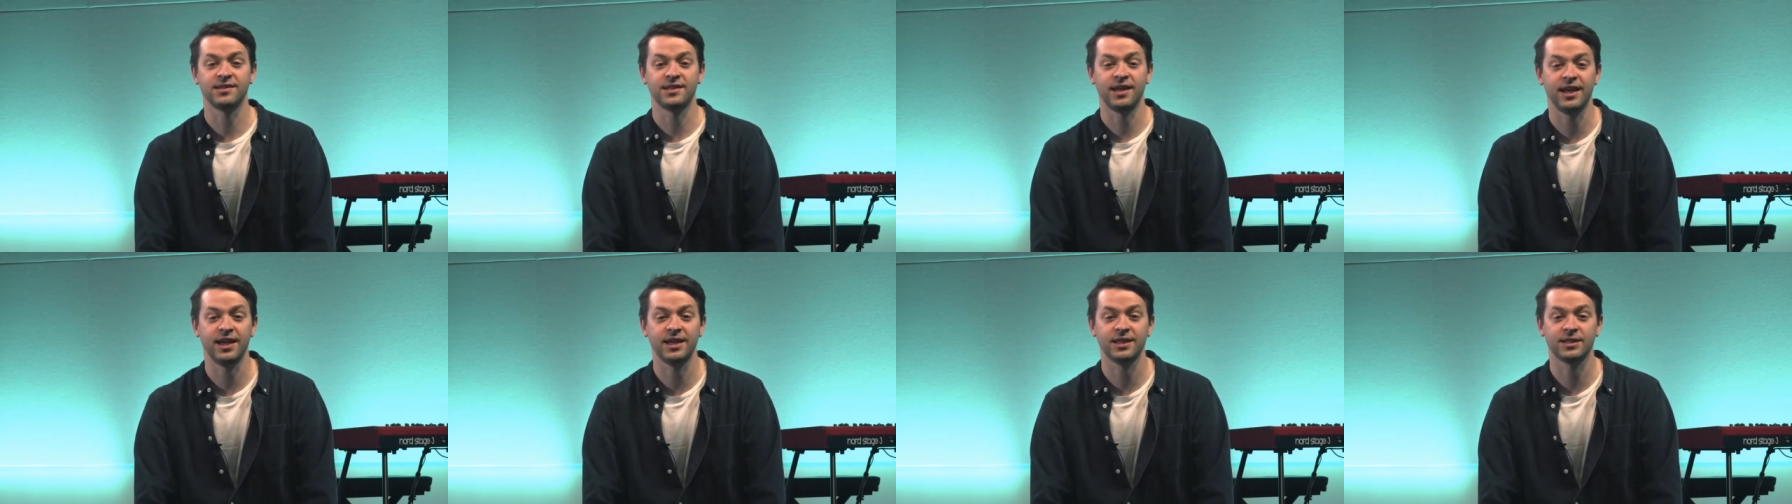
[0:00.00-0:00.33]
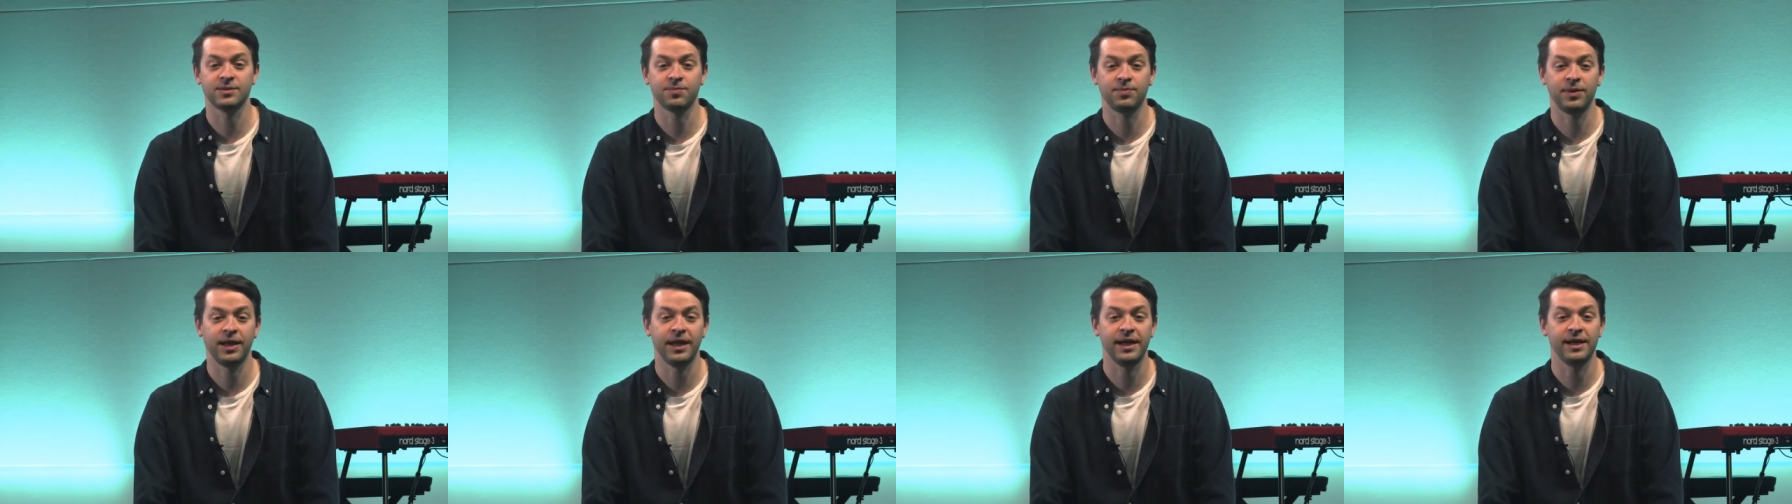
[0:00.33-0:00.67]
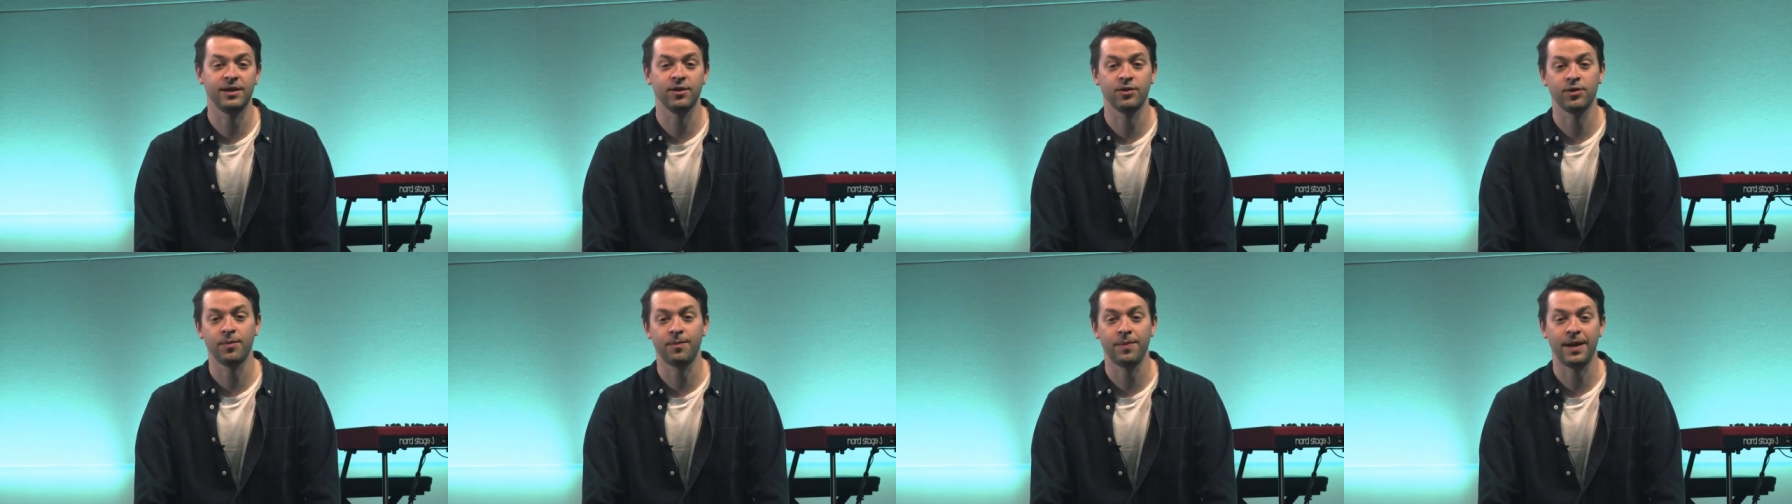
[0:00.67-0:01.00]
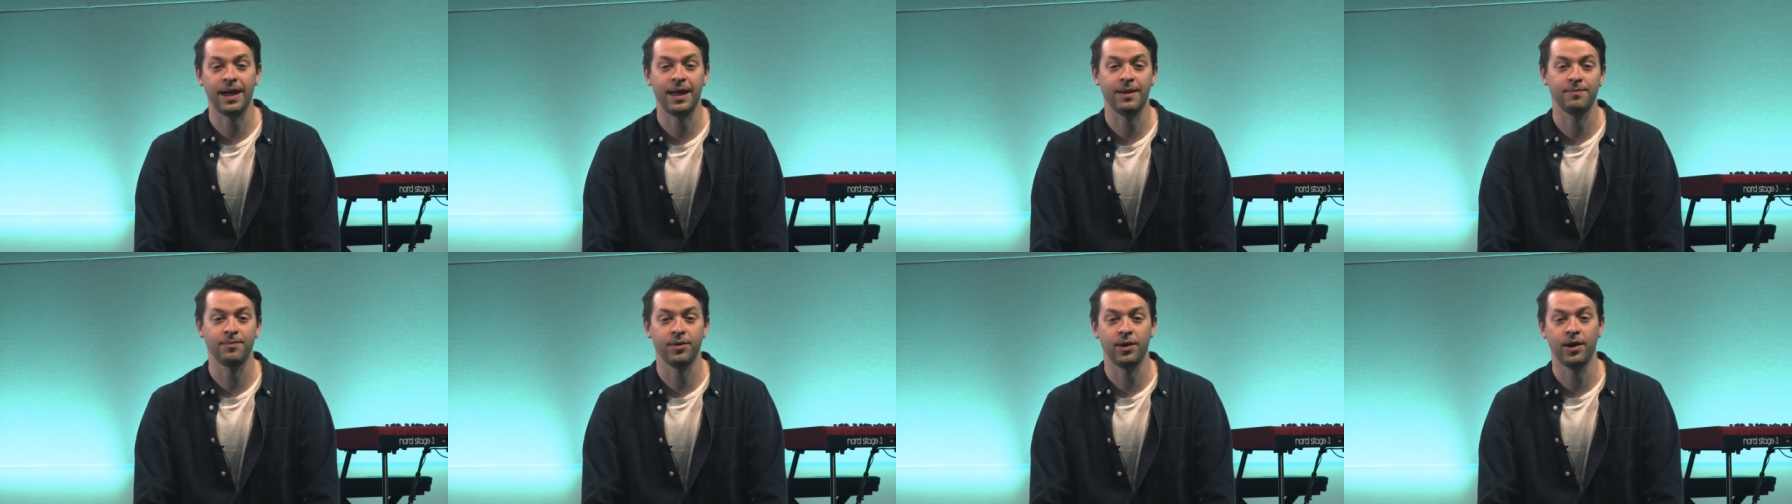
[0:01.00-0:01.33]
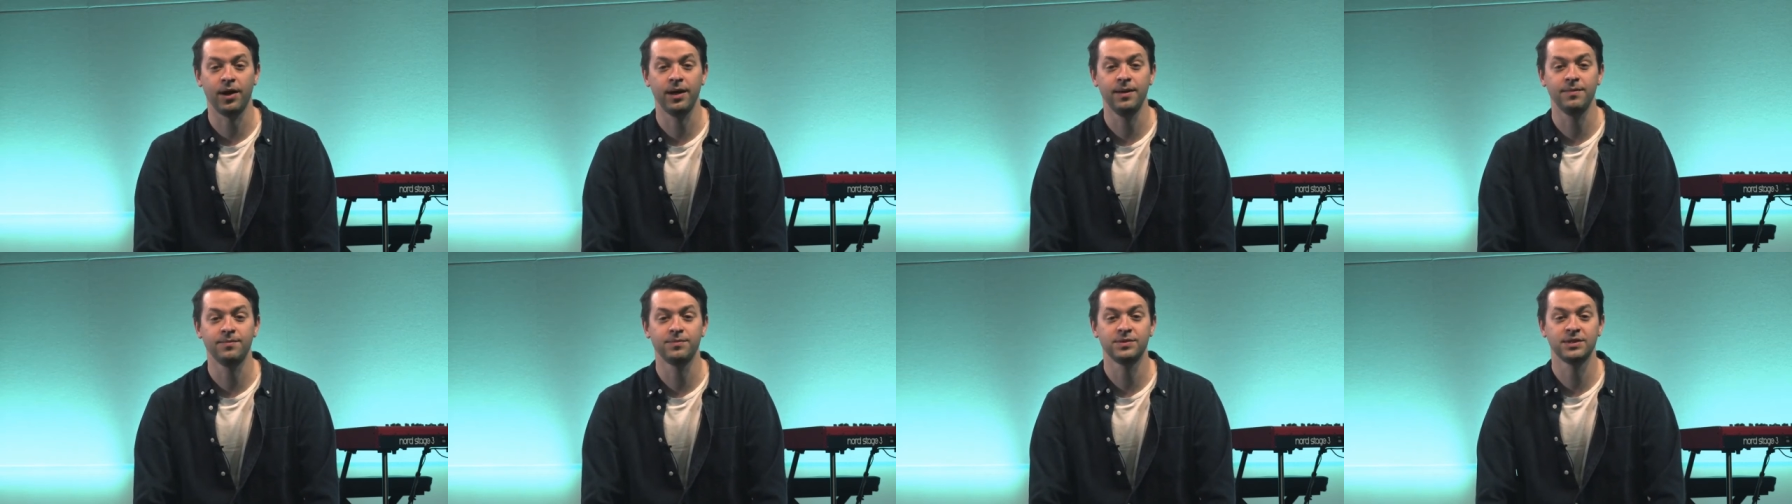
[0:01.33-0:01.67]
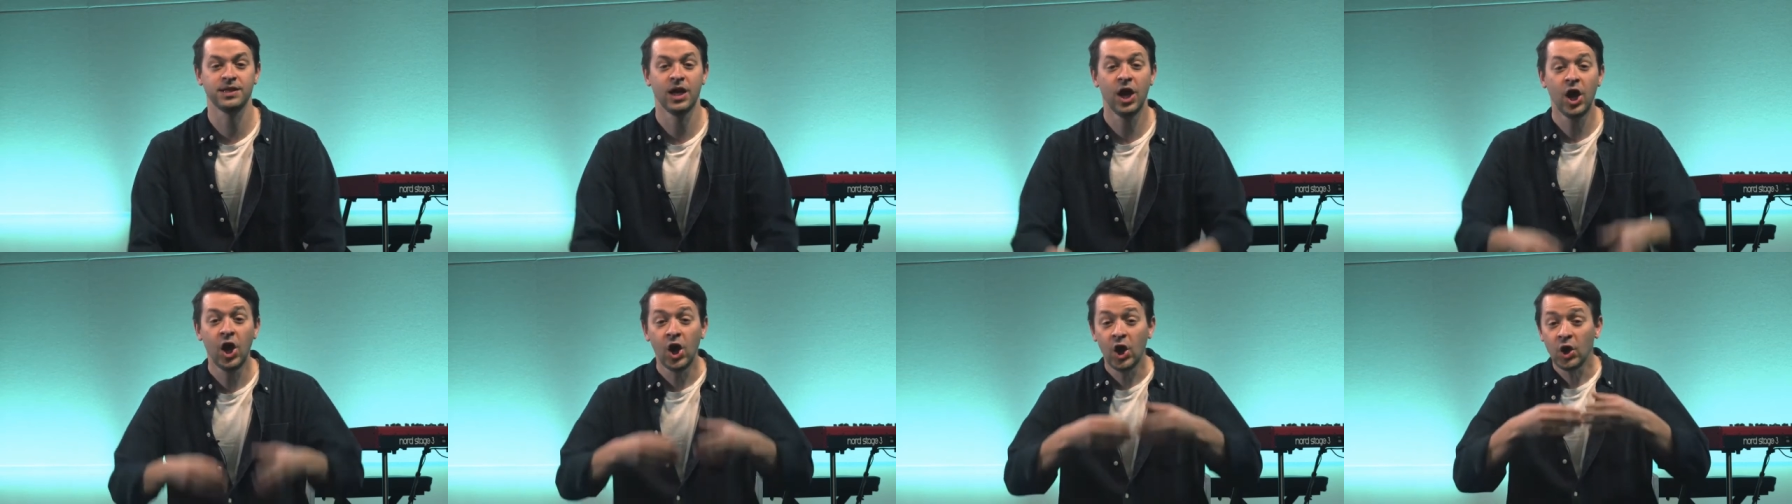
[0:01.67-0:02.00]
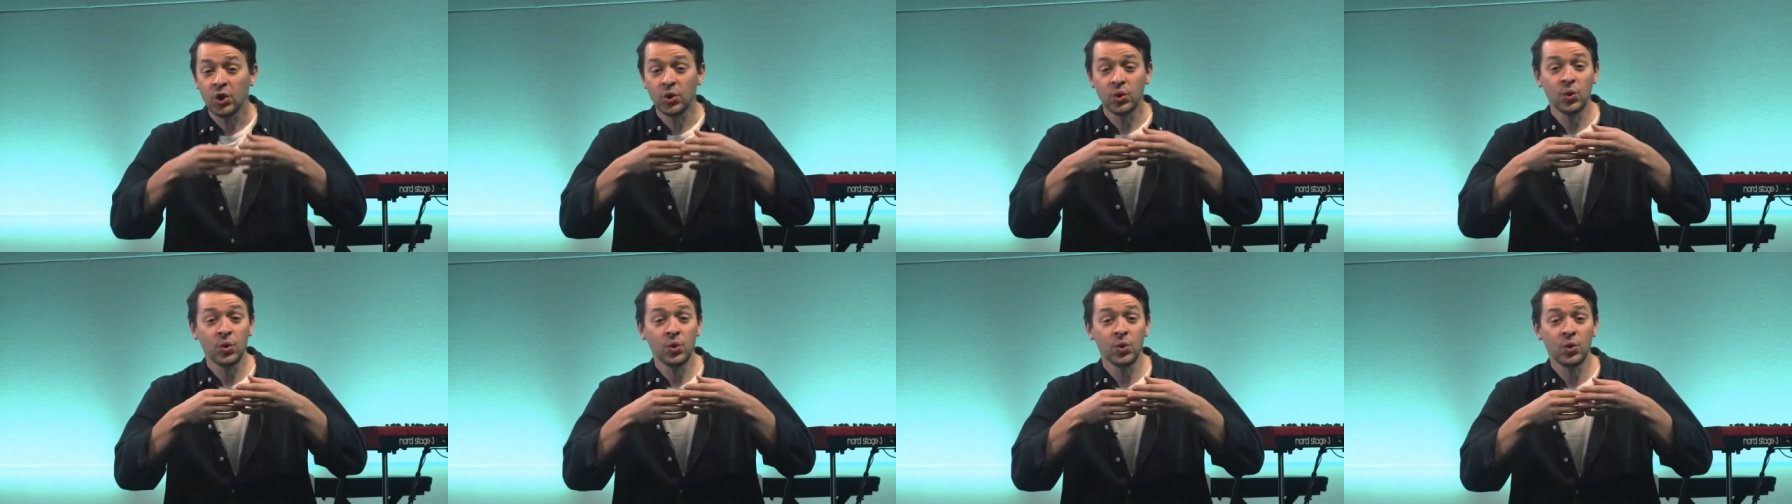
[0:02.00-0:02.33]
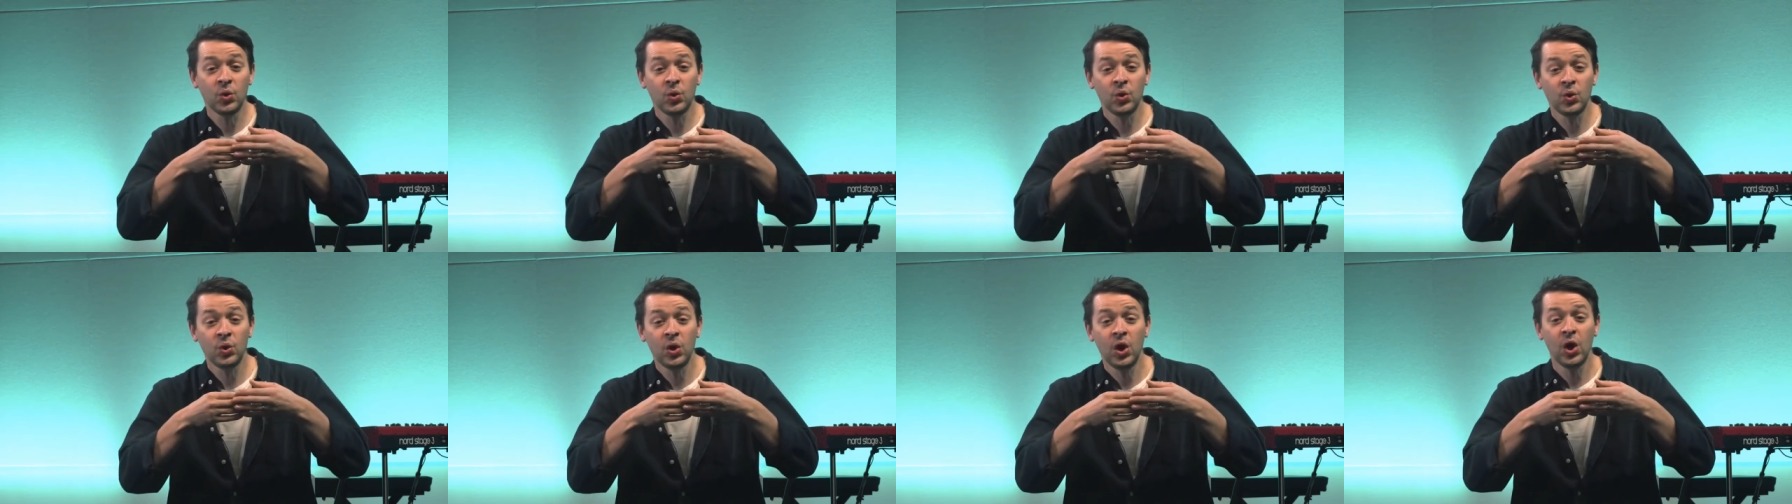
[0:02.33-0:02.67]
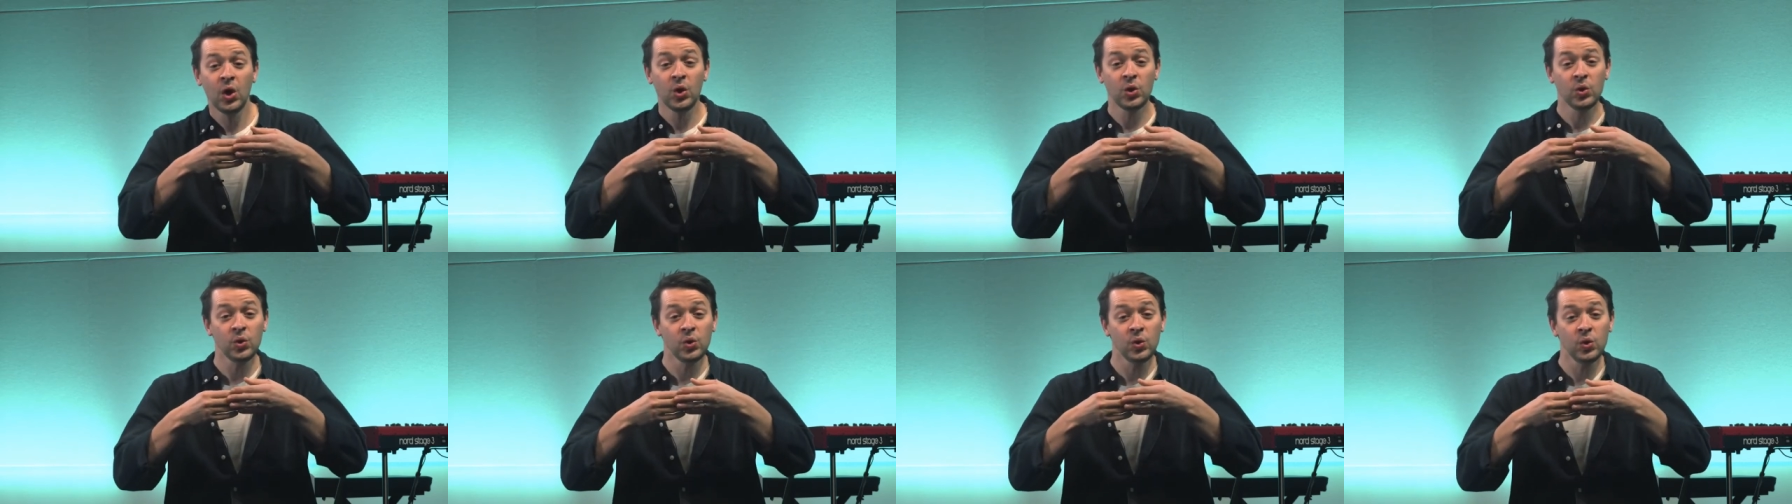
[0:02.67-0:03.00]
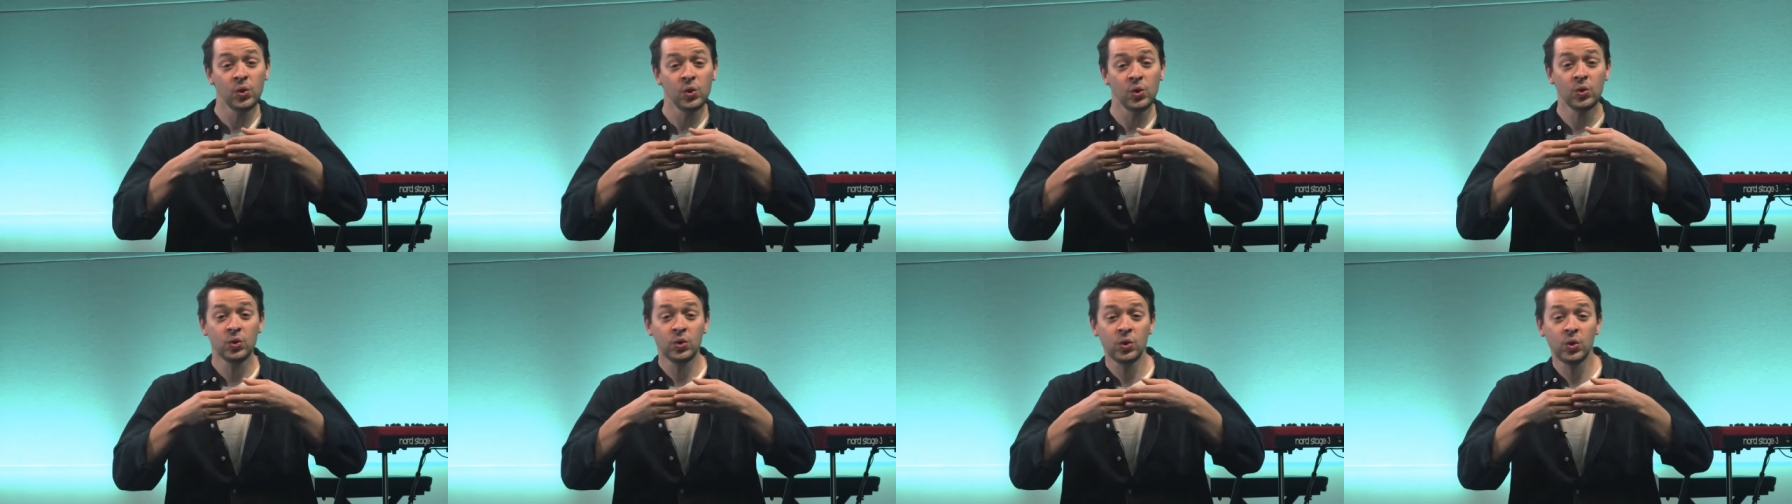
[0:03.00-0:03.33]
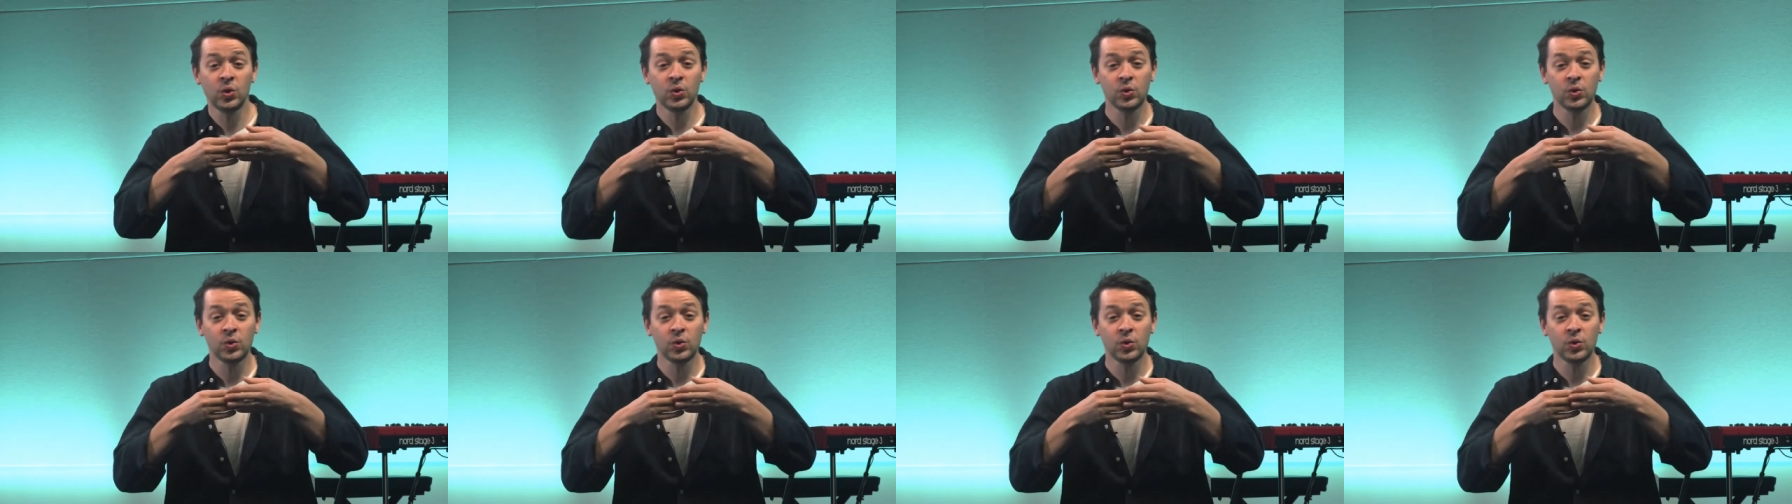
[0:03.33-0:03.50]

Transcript: hits played on the panpipes. Do, do,